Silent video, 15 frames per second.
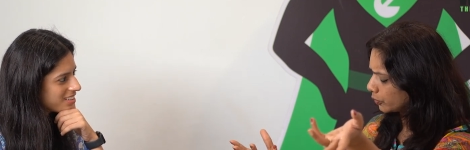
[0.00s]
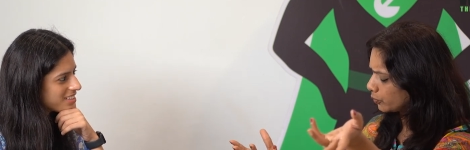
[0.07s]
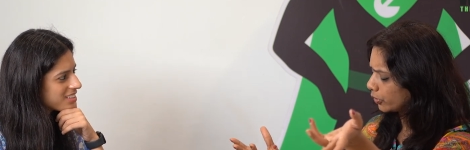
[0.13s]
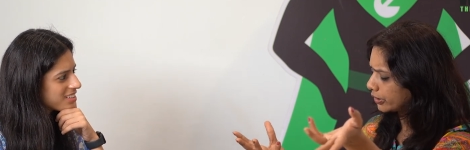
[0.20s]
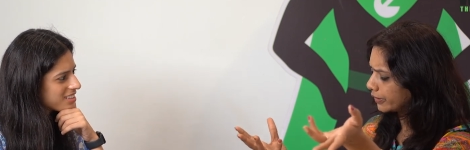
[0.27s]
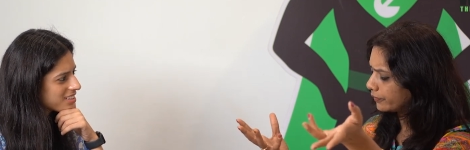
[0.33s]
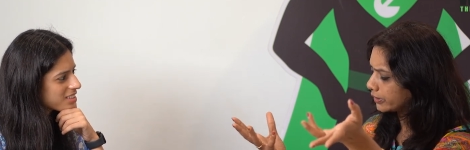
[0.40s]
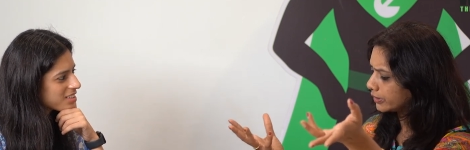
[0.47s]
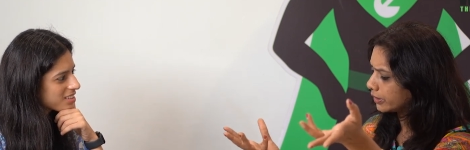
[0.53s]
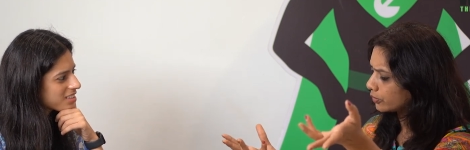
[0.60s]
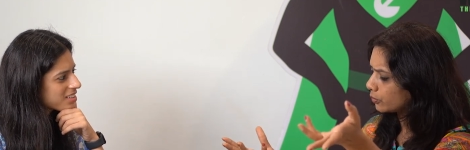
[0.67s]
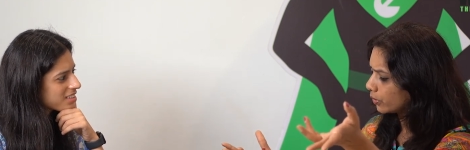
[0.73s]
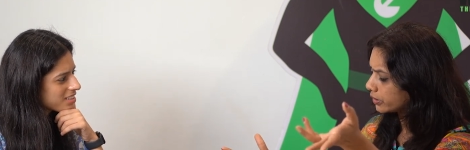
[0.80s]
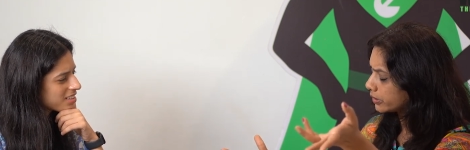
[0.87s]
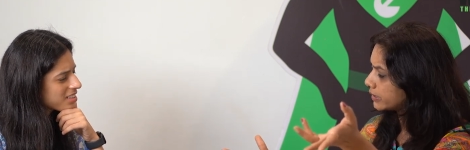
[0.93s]
Speaker 1: whatever the
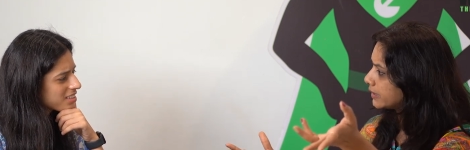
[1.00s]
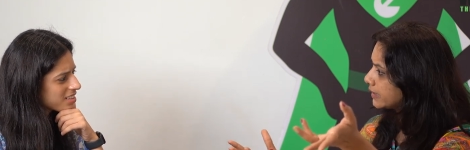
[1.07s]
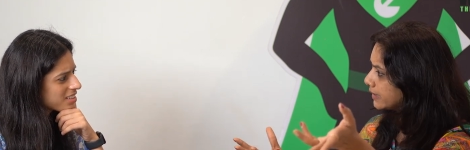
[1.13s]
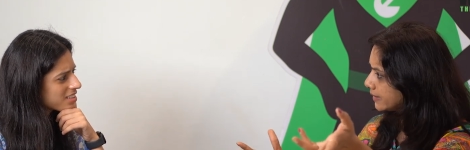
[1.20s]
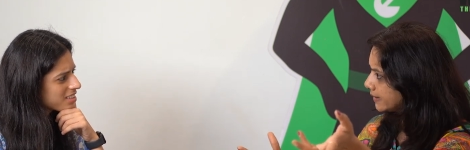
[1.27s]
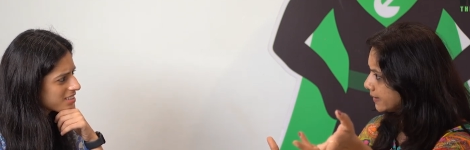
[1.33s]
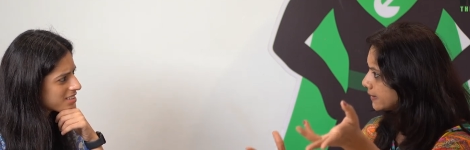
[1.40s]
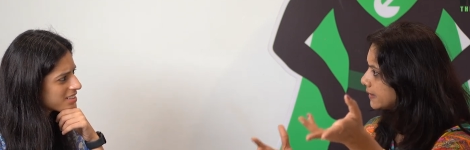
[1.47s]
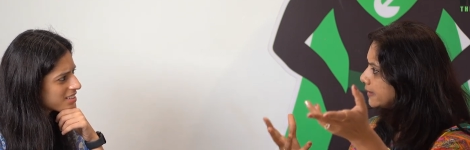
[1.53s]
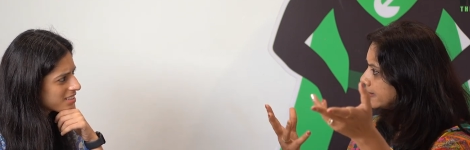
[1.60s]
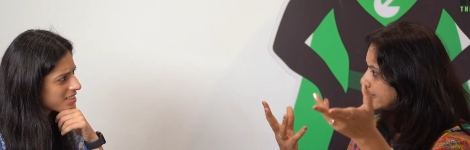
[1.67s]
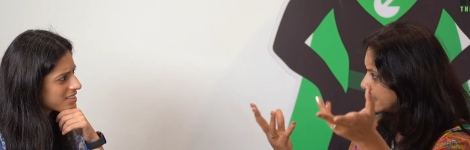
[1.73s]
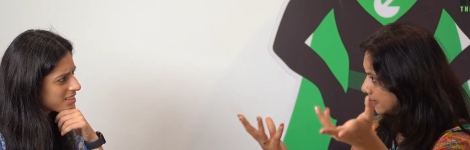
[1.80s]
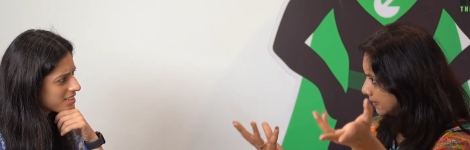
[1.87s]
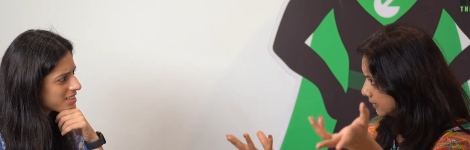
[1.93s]
quantity is,
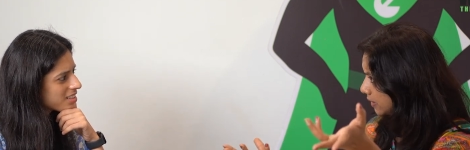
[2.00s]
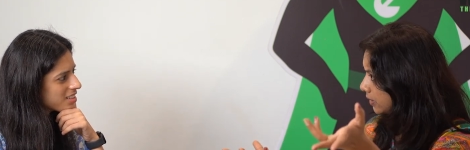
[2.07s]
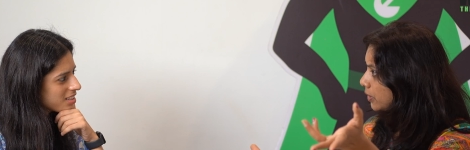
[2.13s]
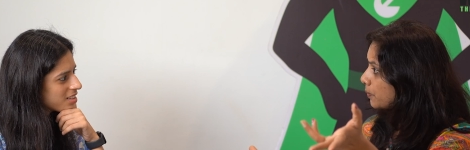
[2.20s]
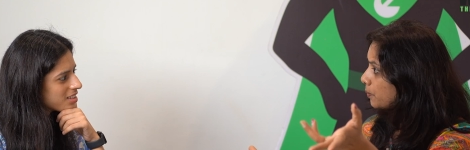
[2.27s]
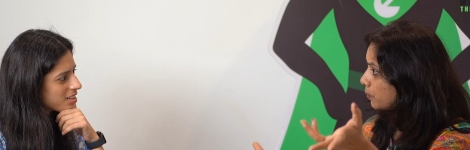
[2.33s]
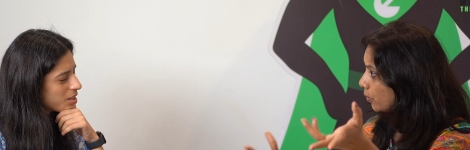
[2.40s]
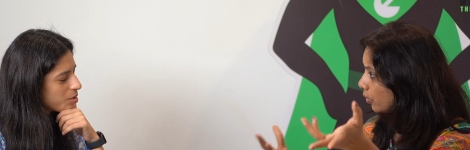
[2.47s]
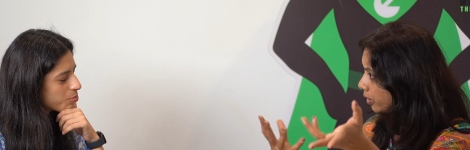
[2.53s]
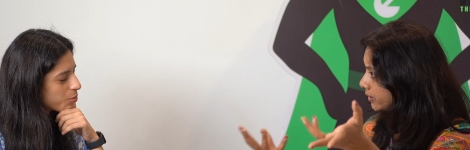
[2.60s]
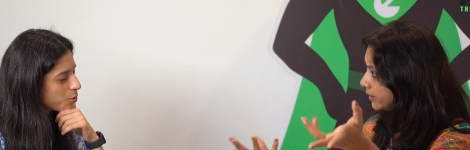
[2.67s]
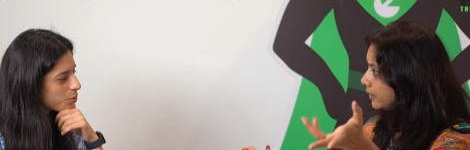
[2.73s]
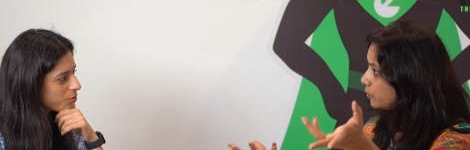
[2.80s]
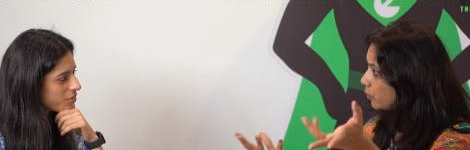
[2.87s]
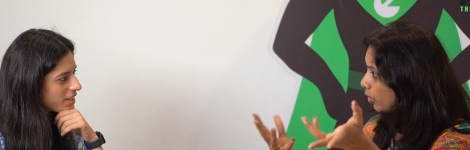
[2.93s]
is... more
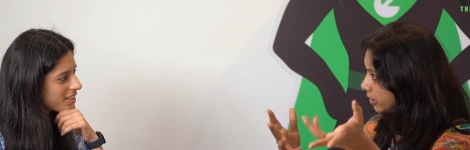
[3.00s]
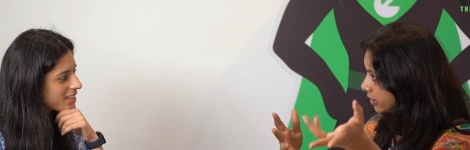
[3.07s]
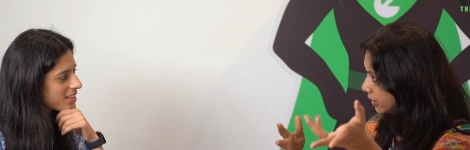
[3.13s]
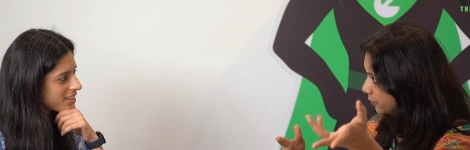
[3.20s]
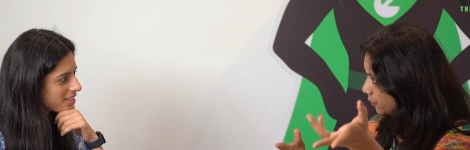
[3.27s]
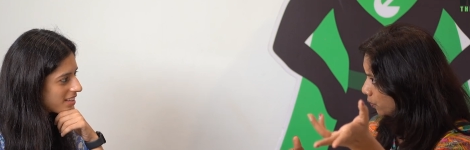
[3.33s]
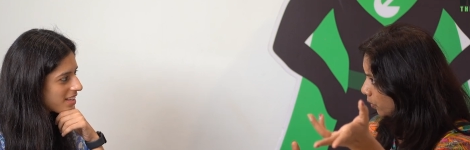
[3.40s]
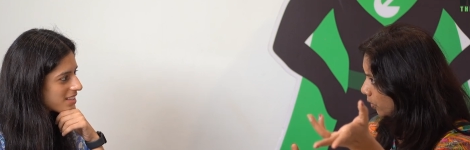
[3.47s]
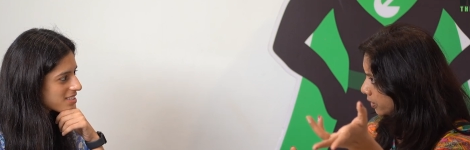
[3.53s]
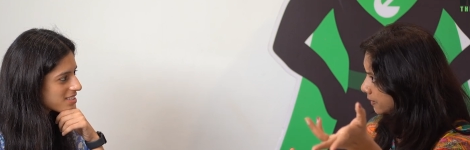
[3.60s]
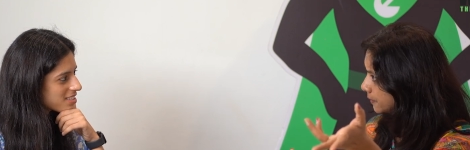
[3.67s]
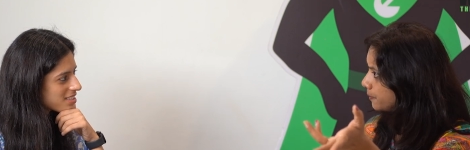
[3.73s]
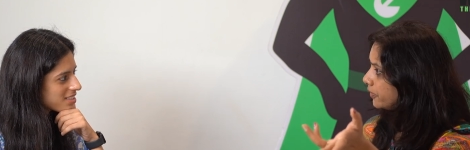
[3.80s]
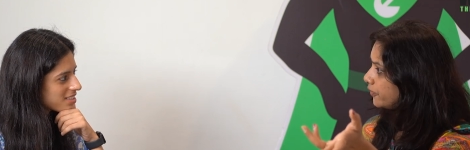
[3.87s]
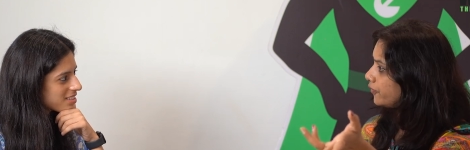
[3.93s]
improving. Than what it yes. was
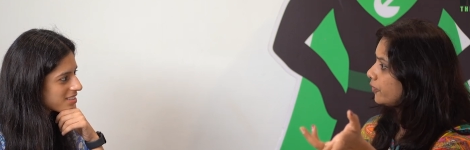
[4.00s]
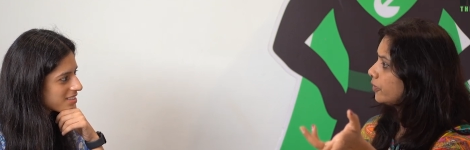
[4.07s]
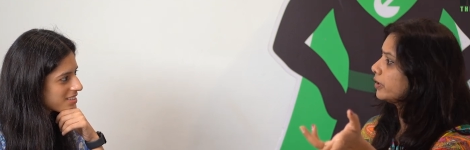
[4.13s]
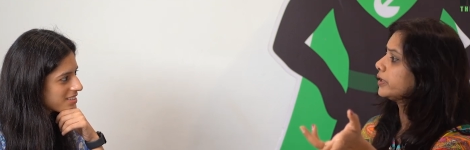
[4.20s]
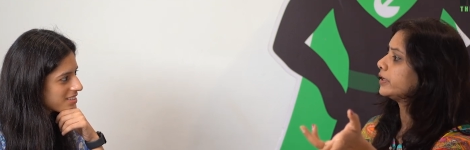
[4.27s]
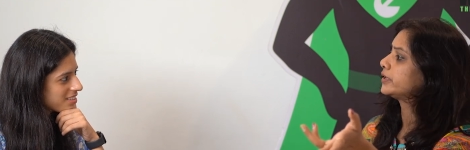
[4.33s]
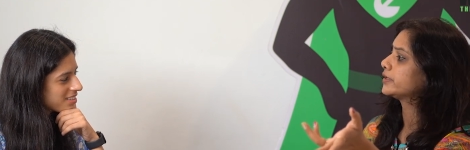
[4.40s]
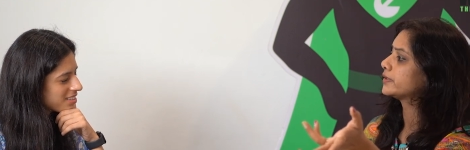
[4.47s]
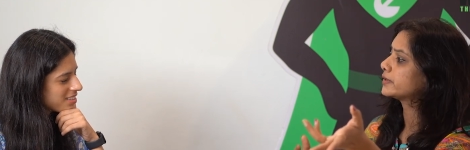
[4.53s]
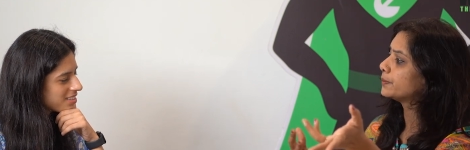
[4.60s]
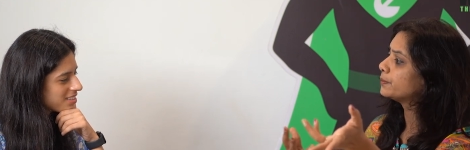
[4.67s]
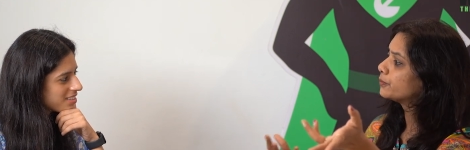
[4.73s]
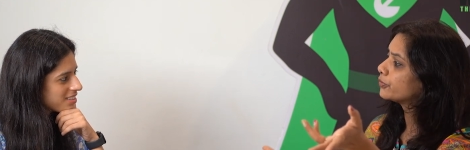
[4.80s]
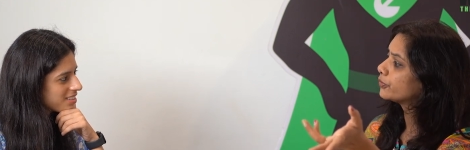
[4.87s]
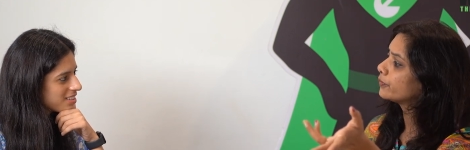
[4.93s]
before, it is
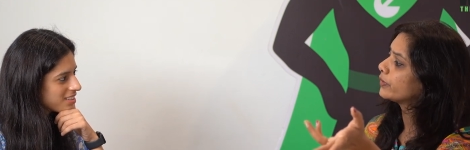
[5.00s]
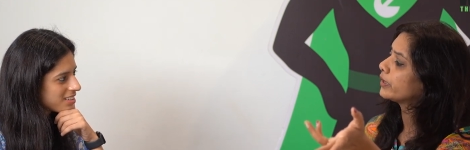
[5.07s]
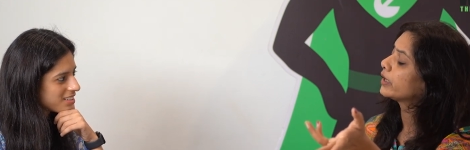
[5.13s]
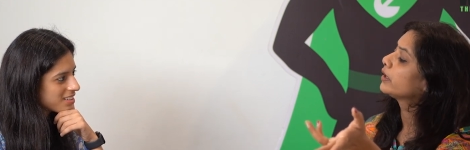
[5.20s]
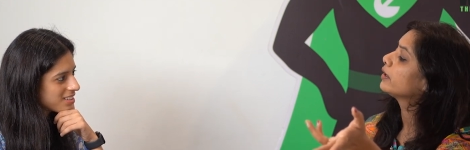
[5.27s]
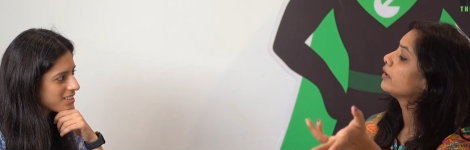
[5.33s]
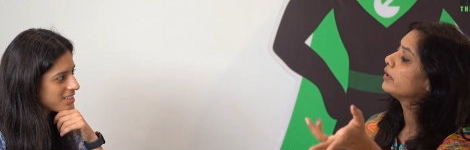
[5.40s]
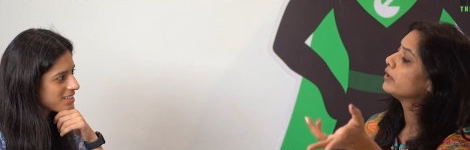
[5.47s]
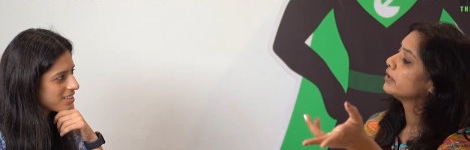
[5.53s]
improving.